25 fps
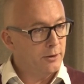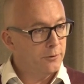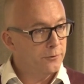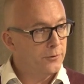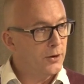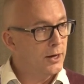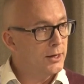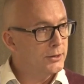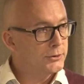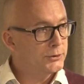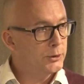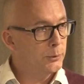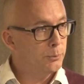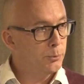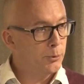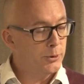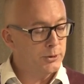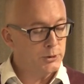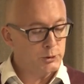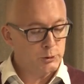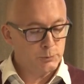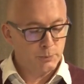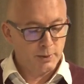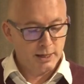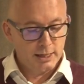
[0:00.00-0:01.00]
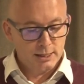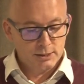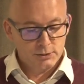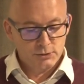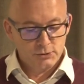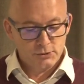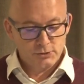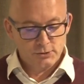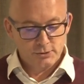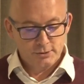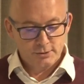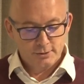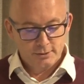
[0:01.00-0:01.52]
faster print
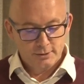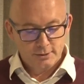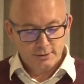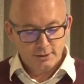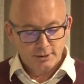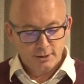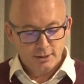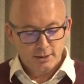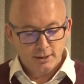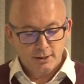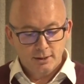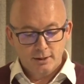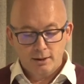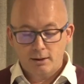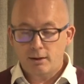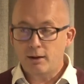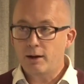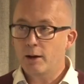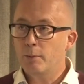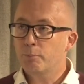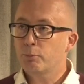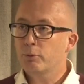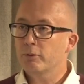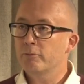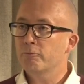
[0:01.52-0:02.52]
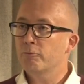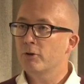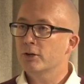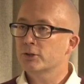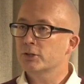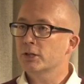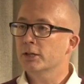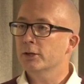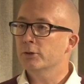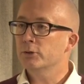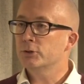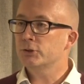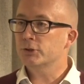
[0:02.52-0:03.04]
speeds, higher print
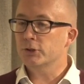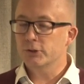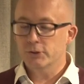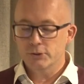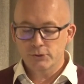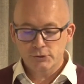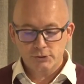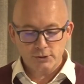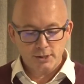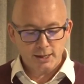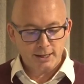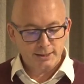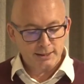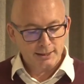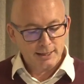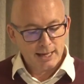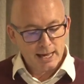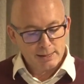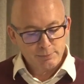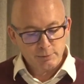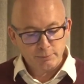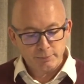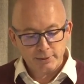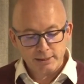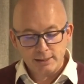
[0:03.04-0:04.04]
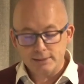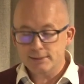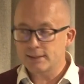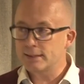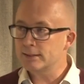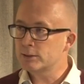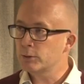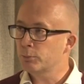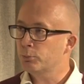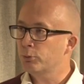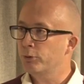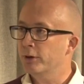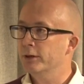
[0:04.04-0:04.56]
resolutions, and a capability
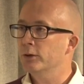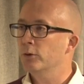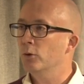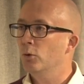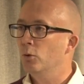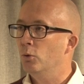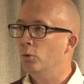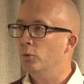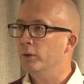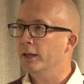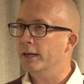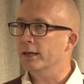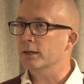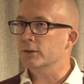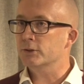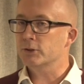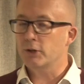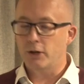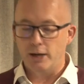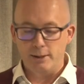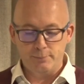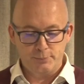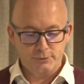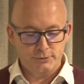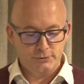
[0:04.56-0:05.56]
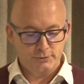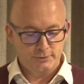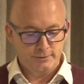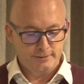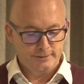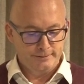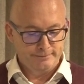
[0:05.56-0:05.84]
to print all ink types.